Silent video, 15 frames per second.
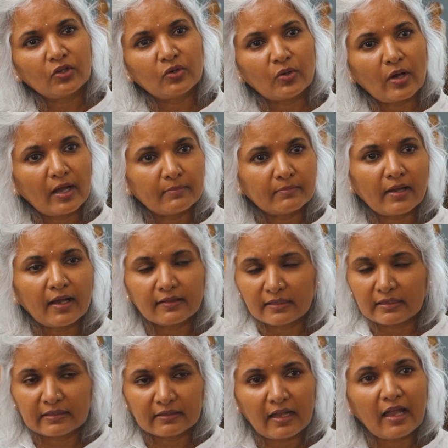I
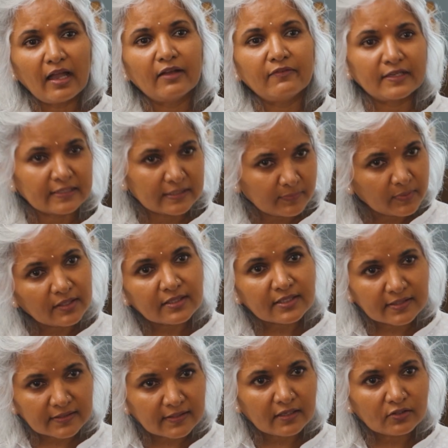think I have
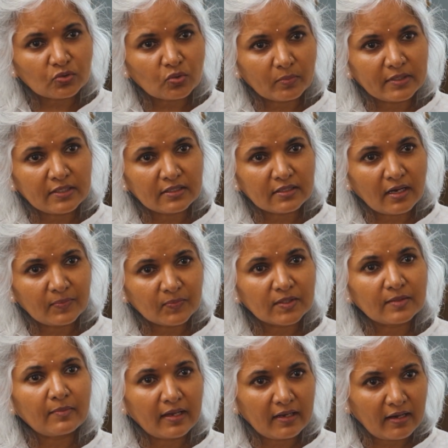experienced that so many times
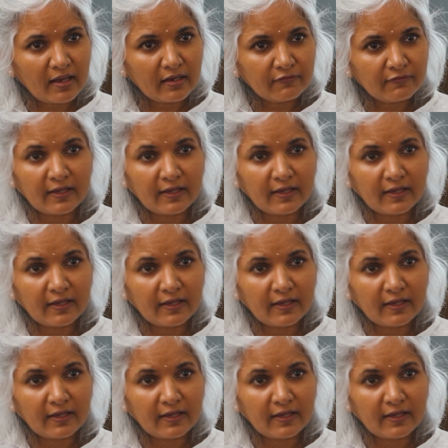in my life.